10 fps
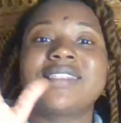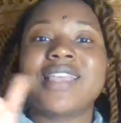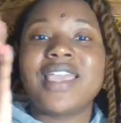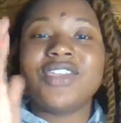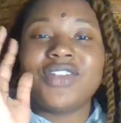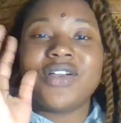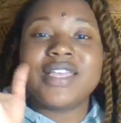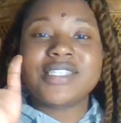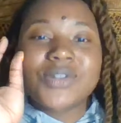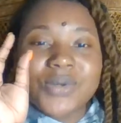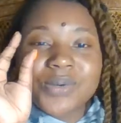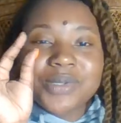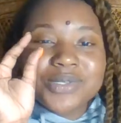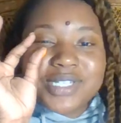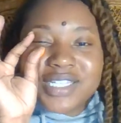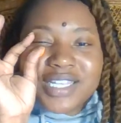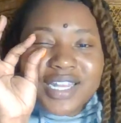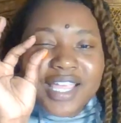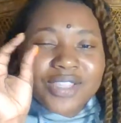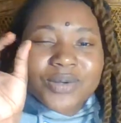like, at school, we used to look in
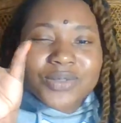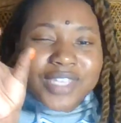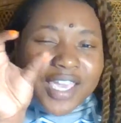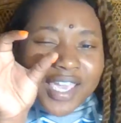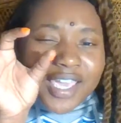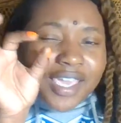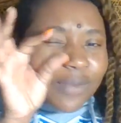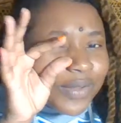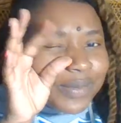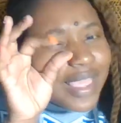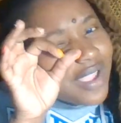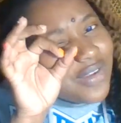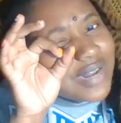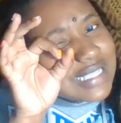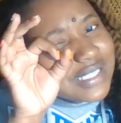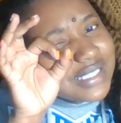that little thing and we'd be like, oh, that's the